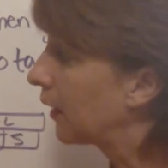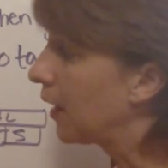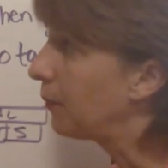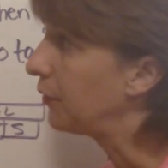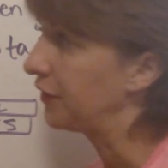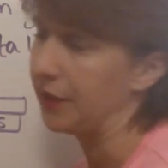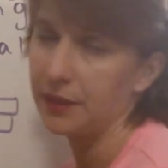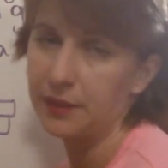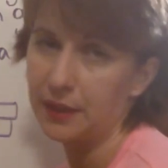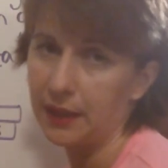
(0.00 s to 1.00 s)
A couple
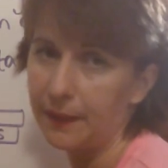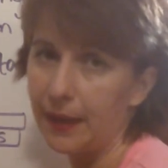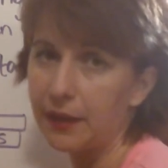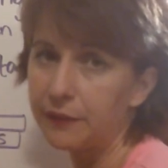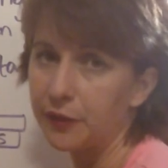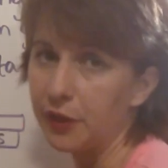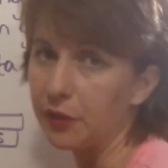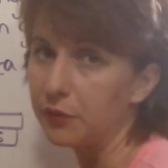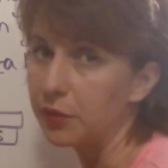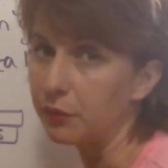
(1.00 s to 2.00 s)
things that I'd like for
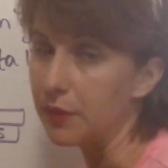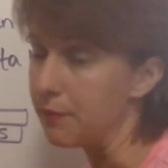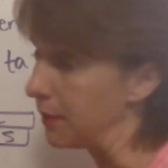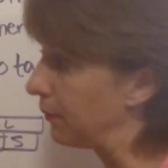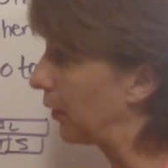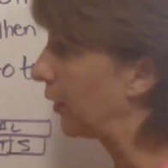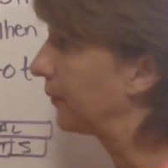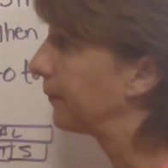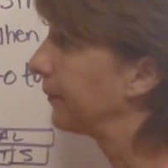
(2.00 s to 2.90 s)
you to remember.